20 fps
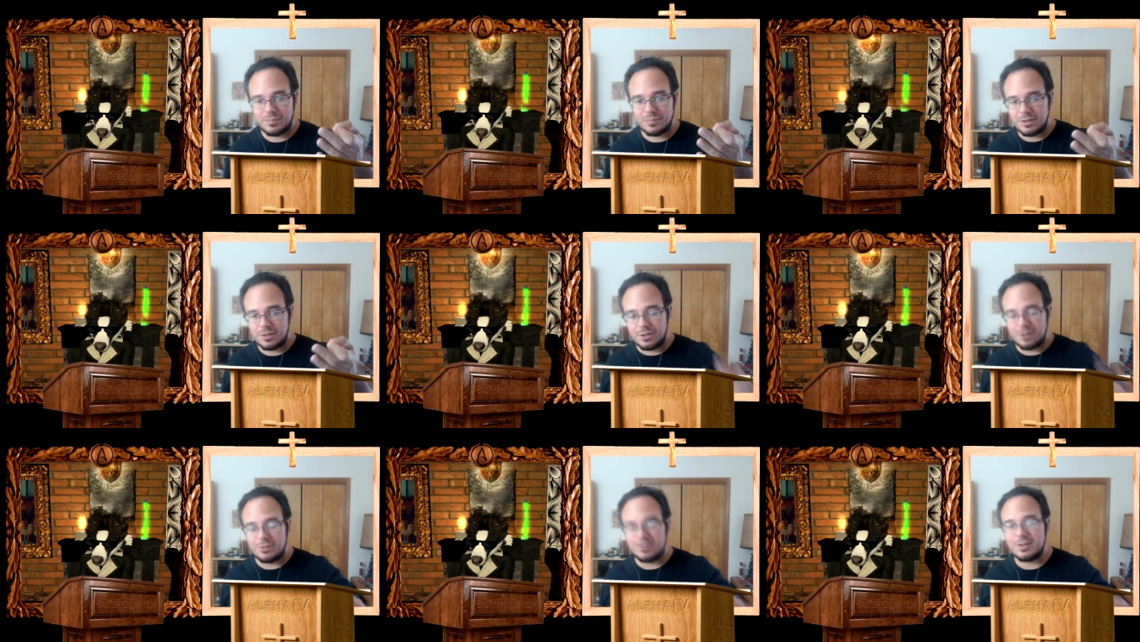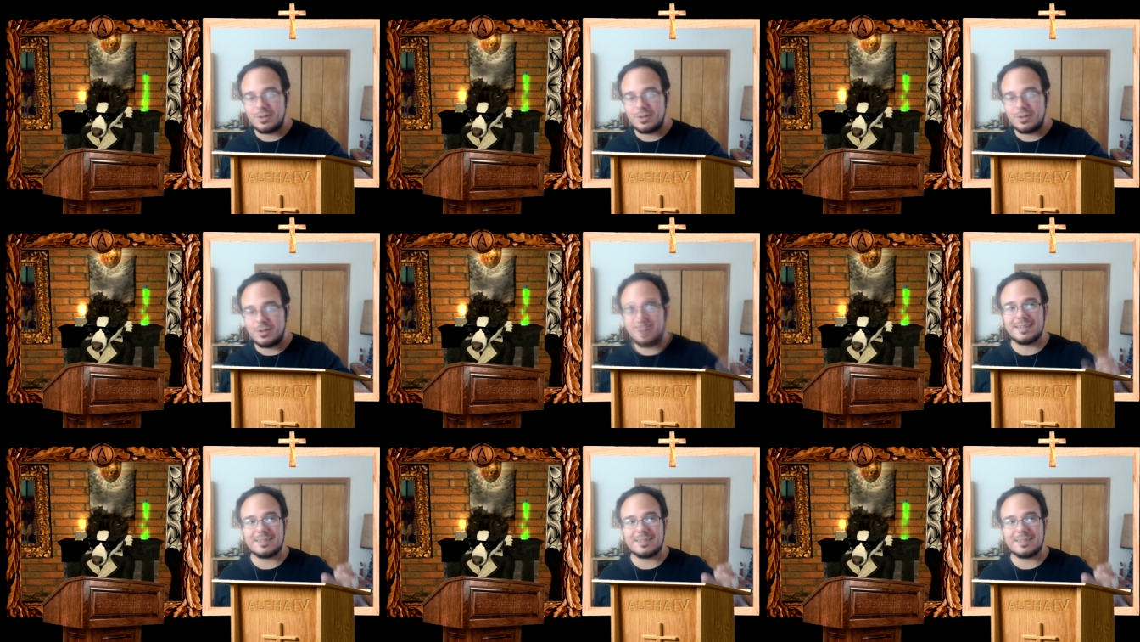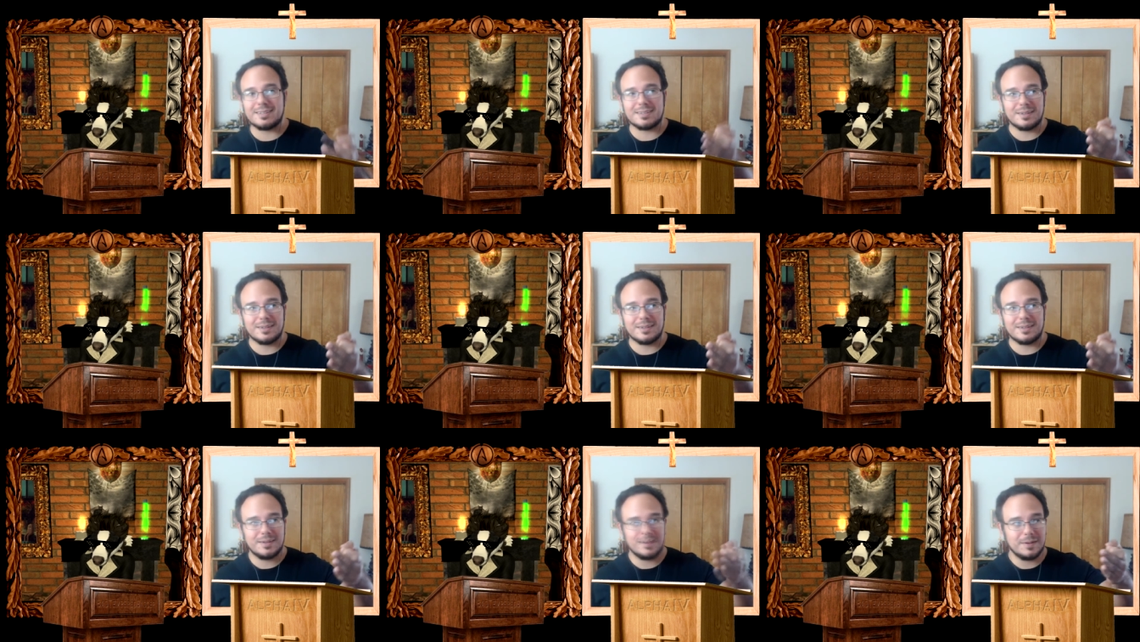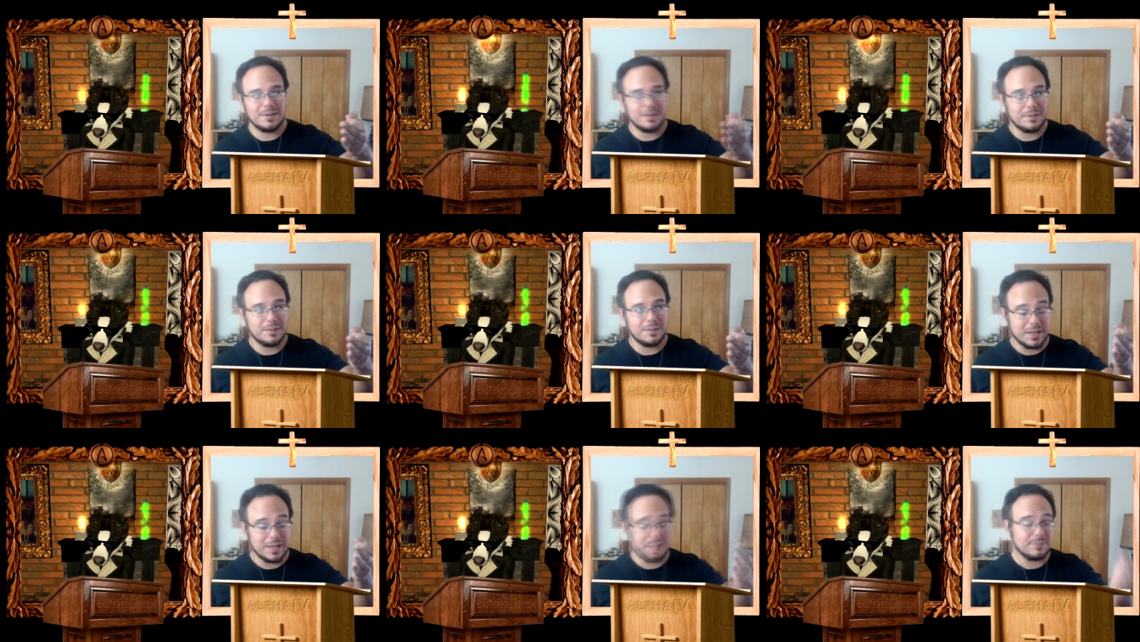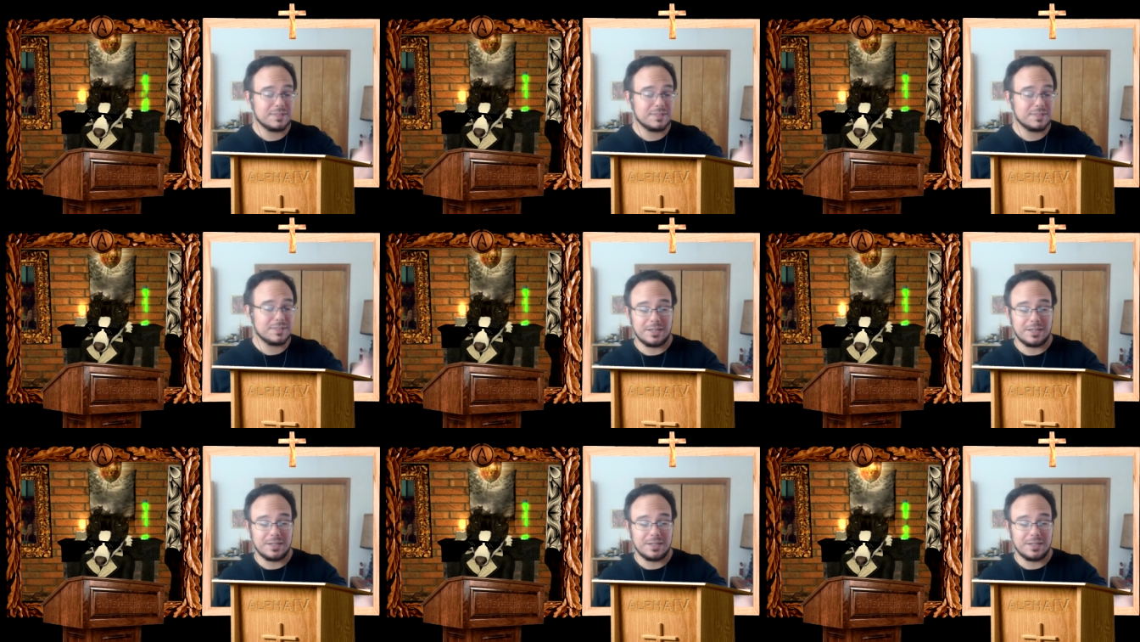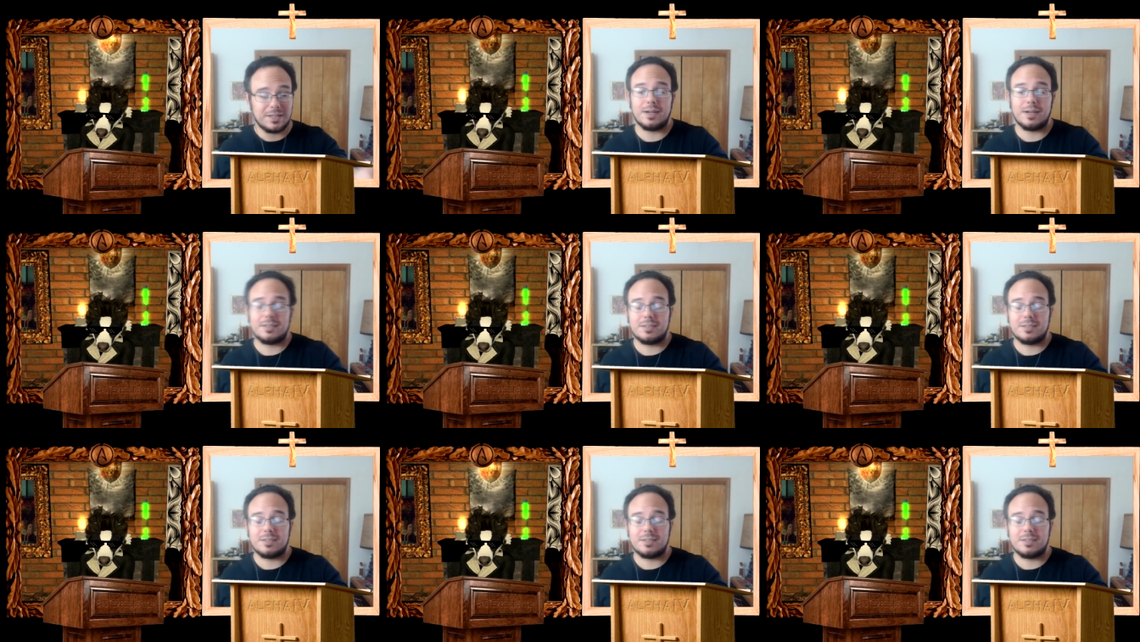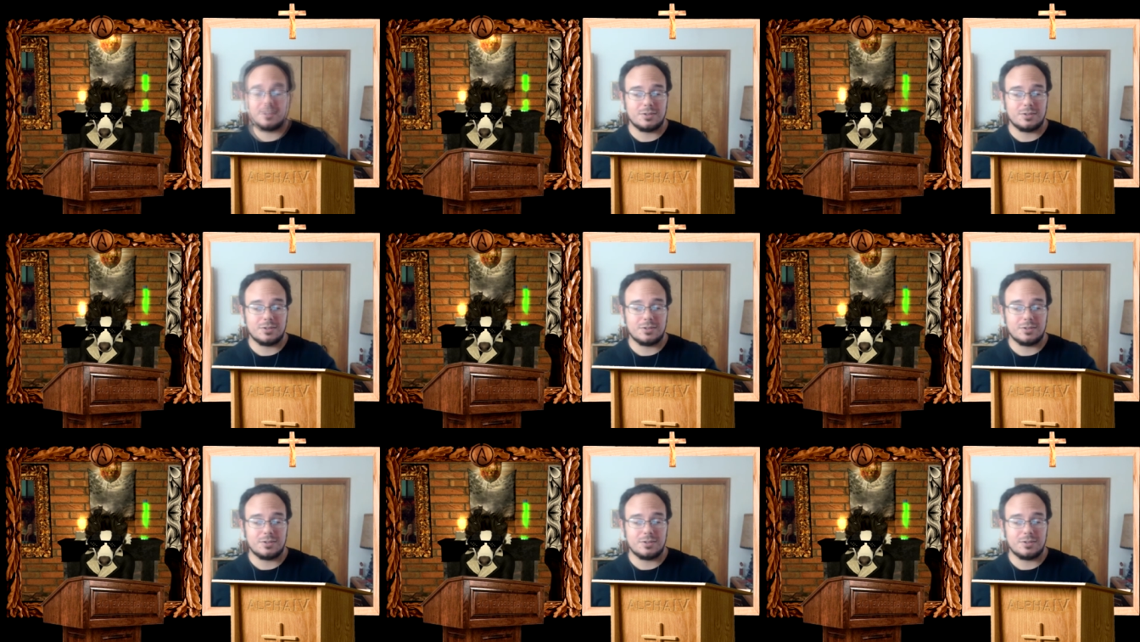you guys, and I'm saying you guys because you're